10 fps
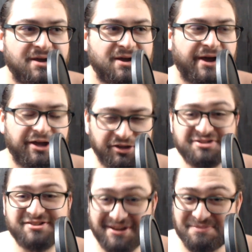He
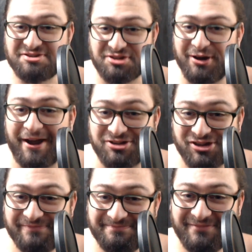looks like Mr. H.
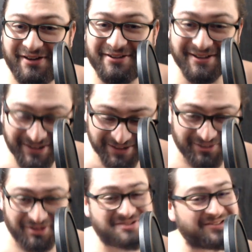He
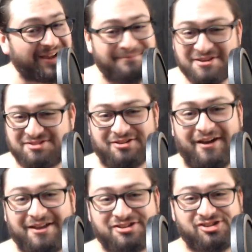looks like Mr.
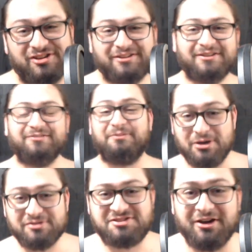H from
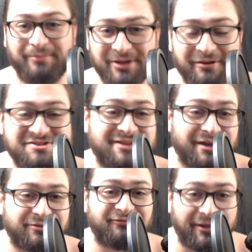YouTube. You know, he's
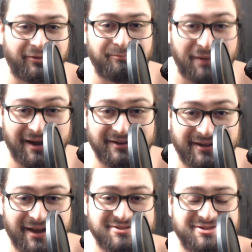another fellow
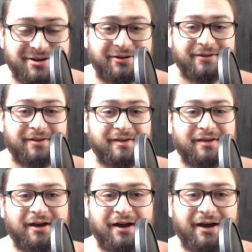podcaster.
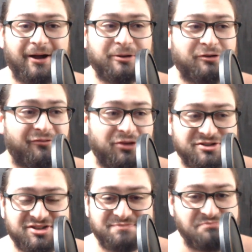He
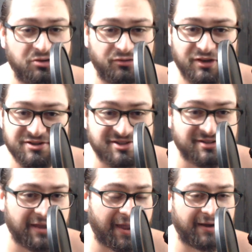reviews movies,
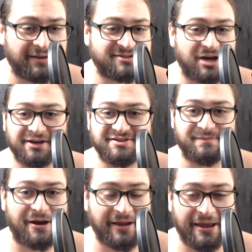and he talks
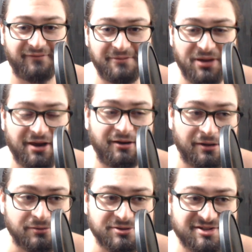about AVP
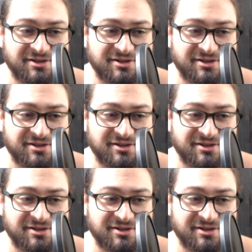news.